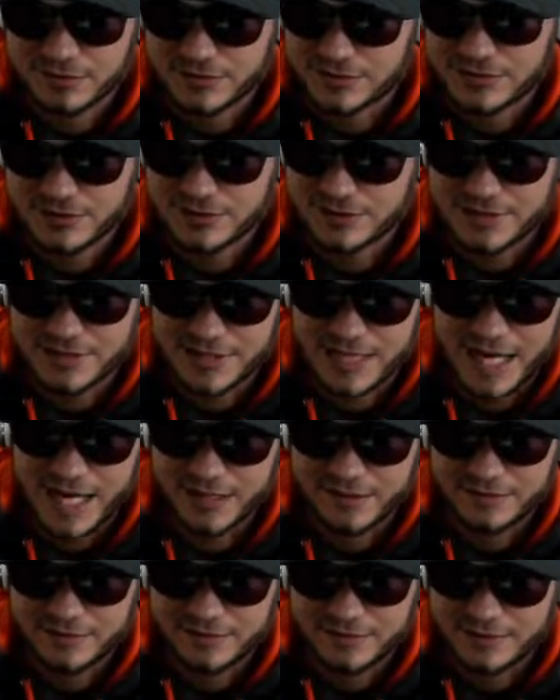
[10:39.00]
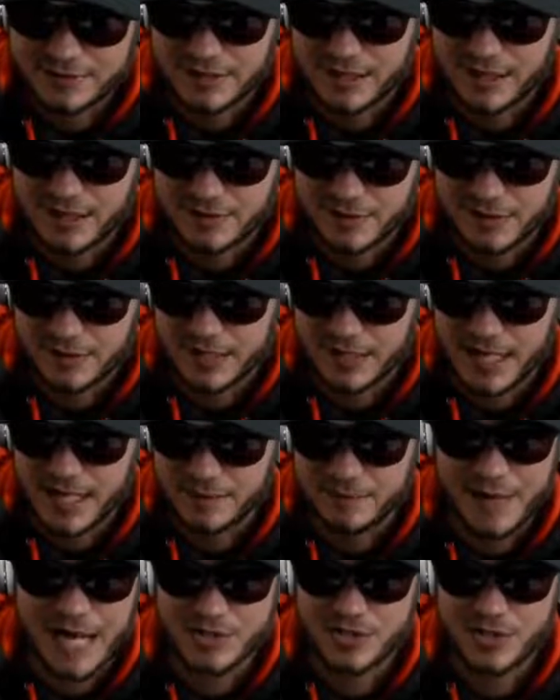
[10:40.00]
It's not.
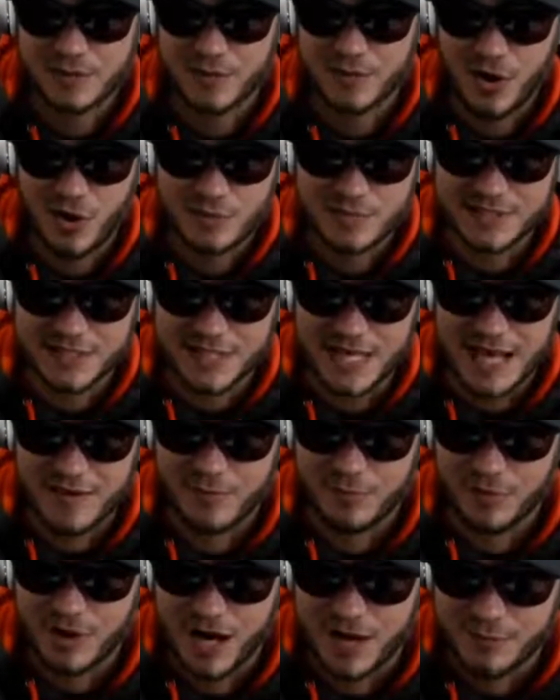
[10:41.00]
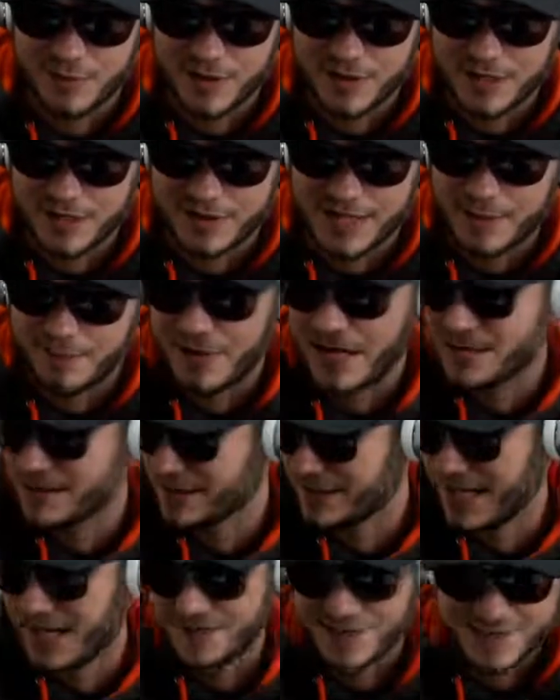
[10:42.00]
Again, Patrick Mahomes didn't have a problem with it, and they
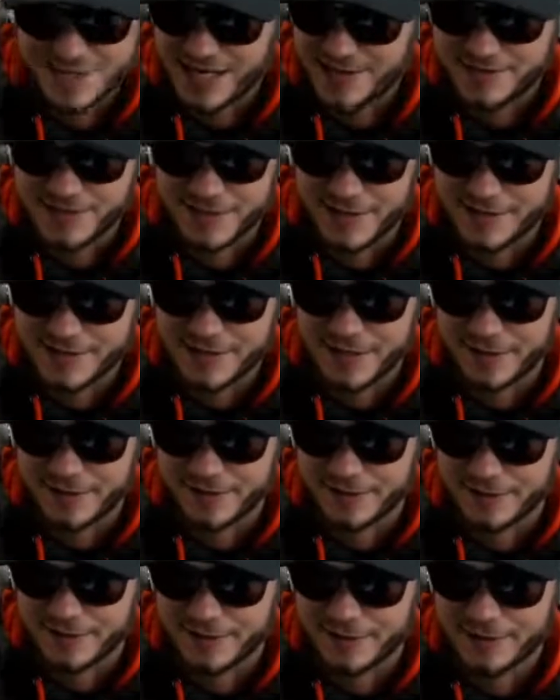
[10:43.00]
basically have the same size hand.